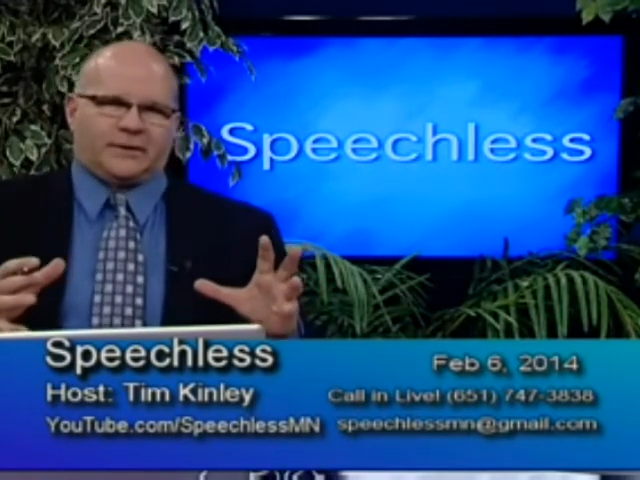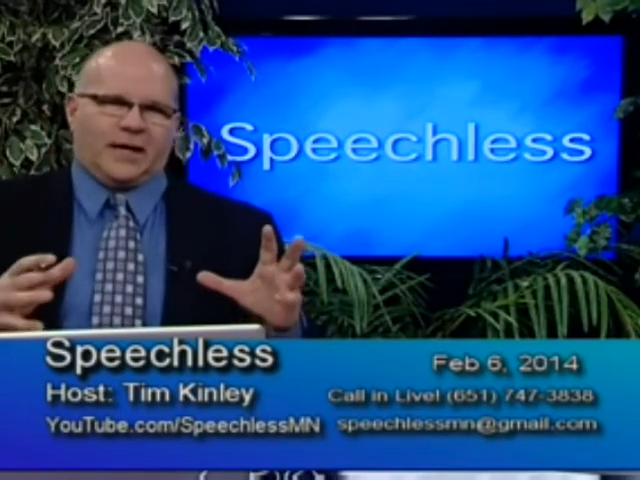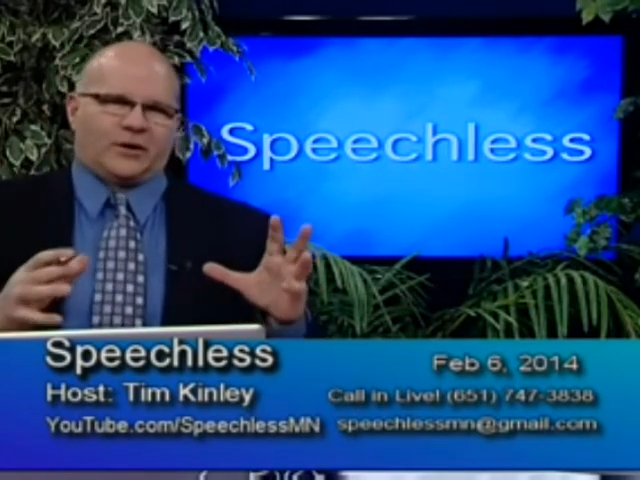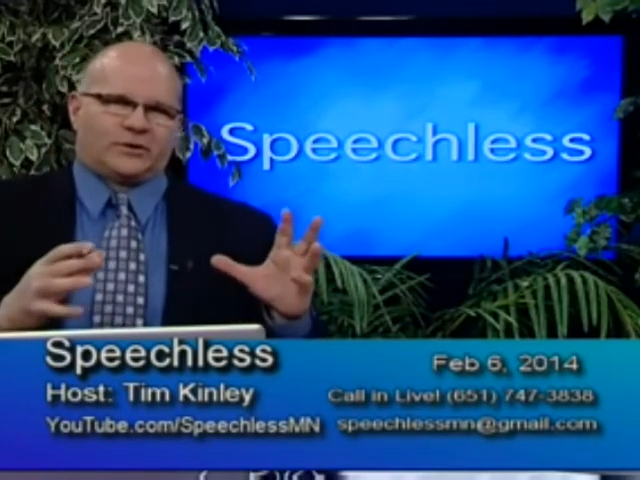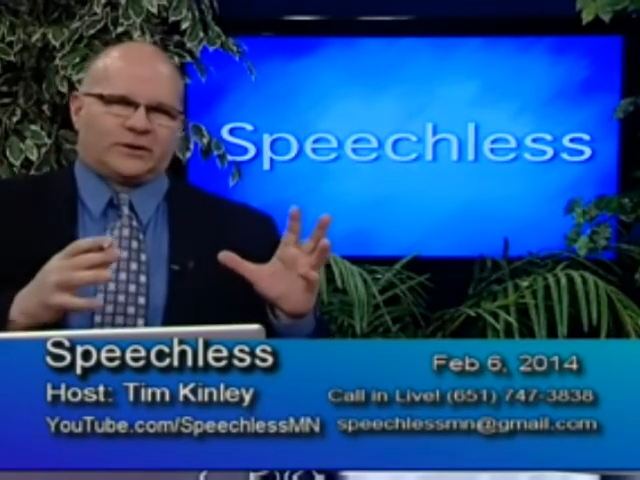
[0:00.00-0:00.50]

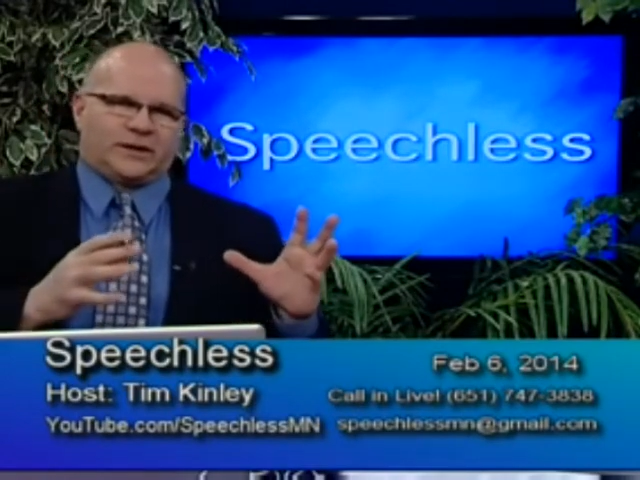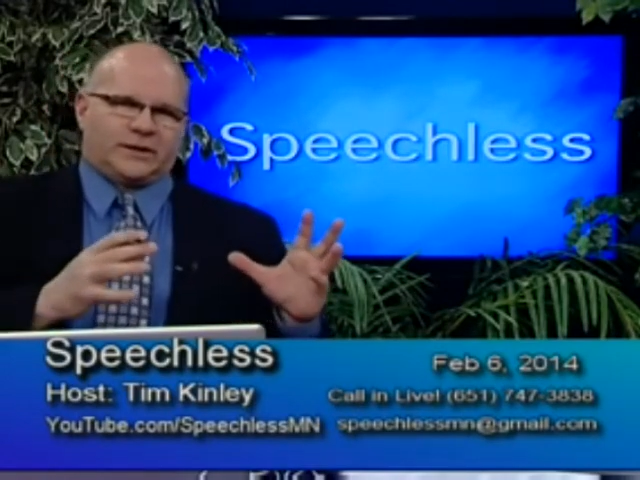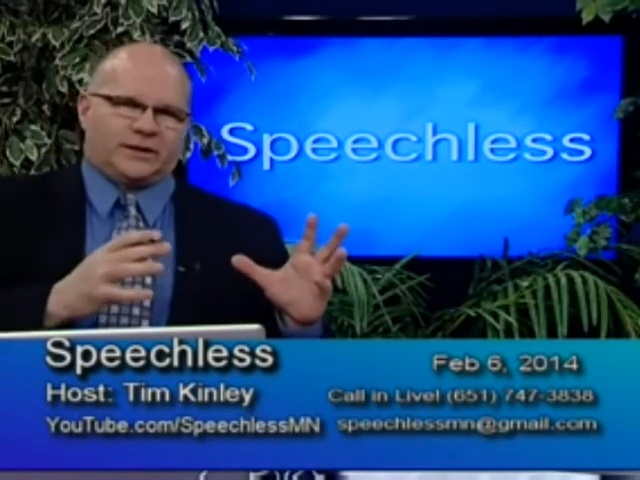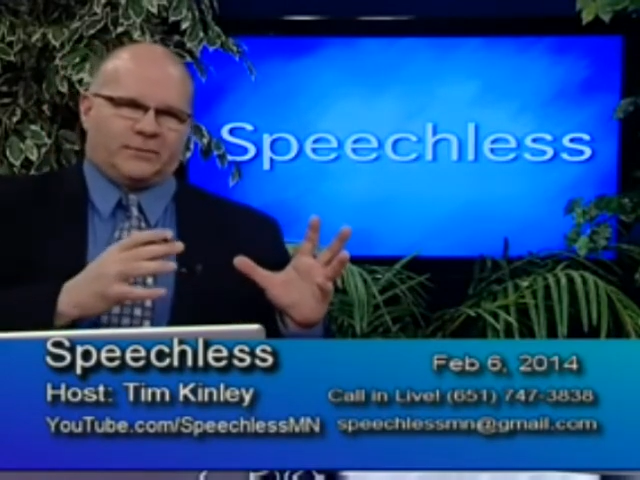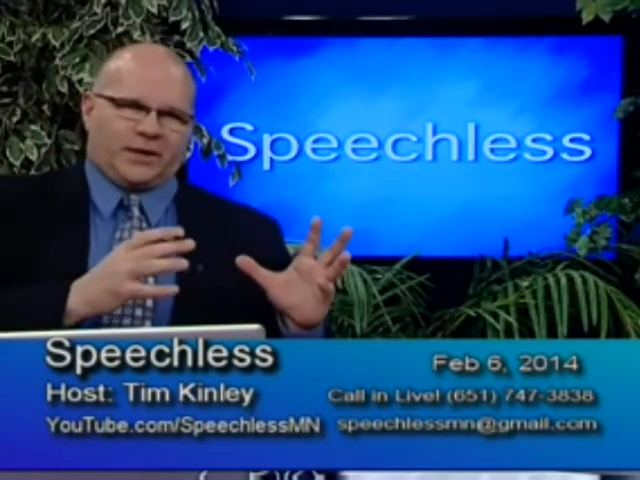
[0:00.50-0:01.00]
not only